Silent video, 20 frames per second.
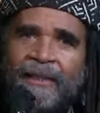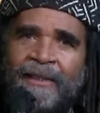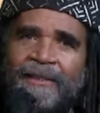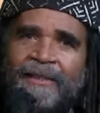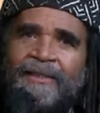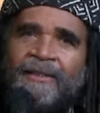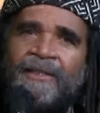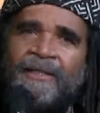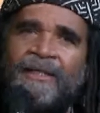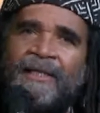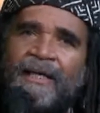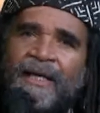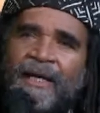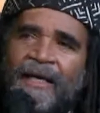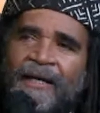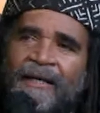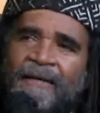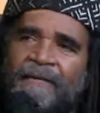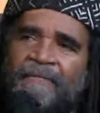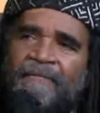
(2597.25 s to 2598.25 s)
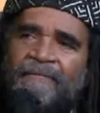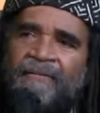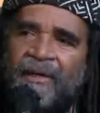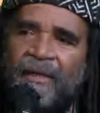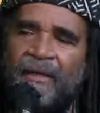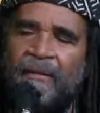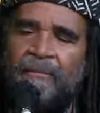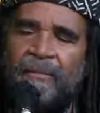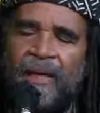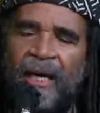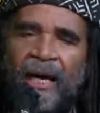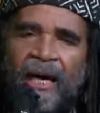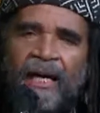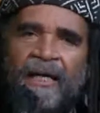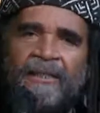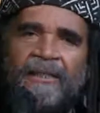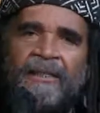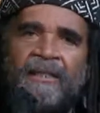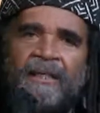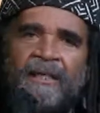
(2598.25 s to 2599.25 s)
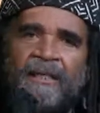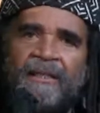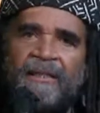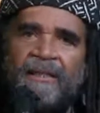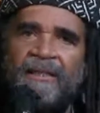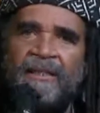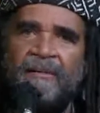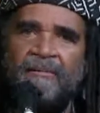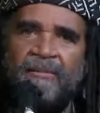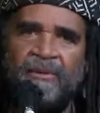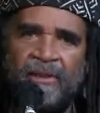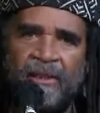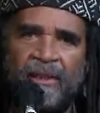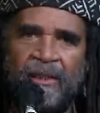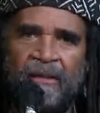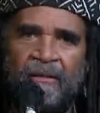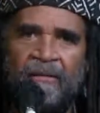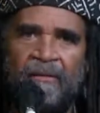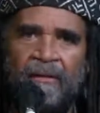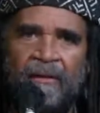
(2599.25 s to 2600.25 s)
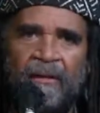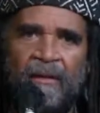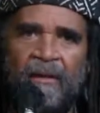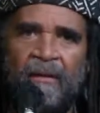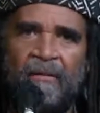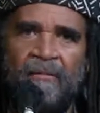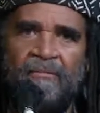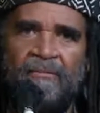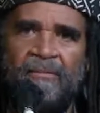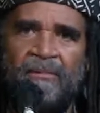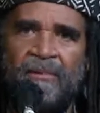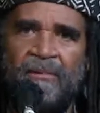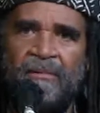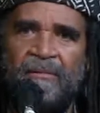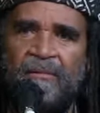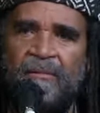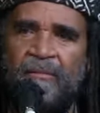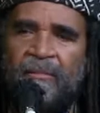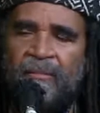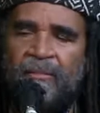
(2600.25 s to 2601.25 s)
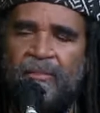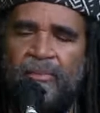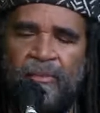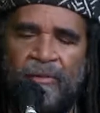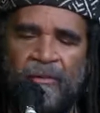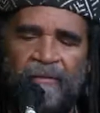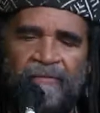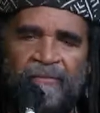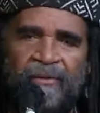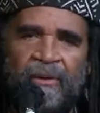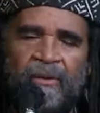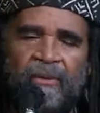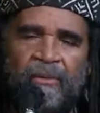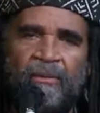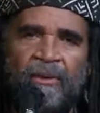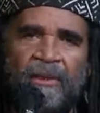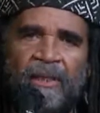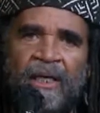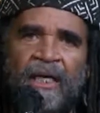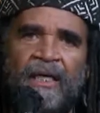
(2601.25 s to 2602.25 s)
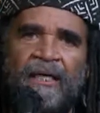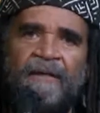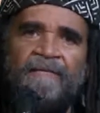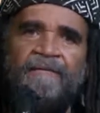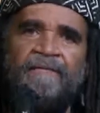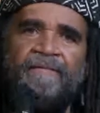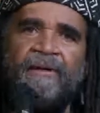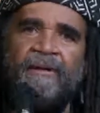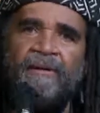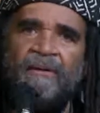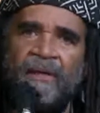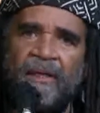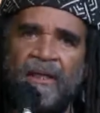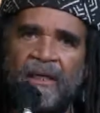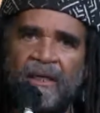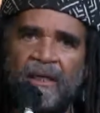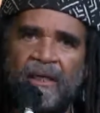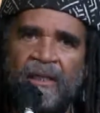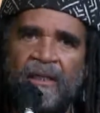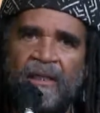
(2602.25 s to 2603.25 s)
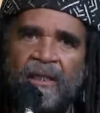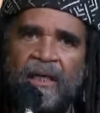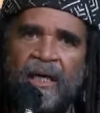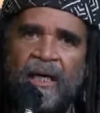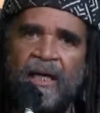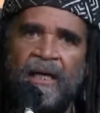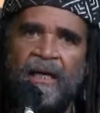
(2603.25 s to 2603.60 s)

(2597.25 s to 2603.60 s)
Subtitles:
So you're feeling bad, you eat you some sugar food, and you feel good,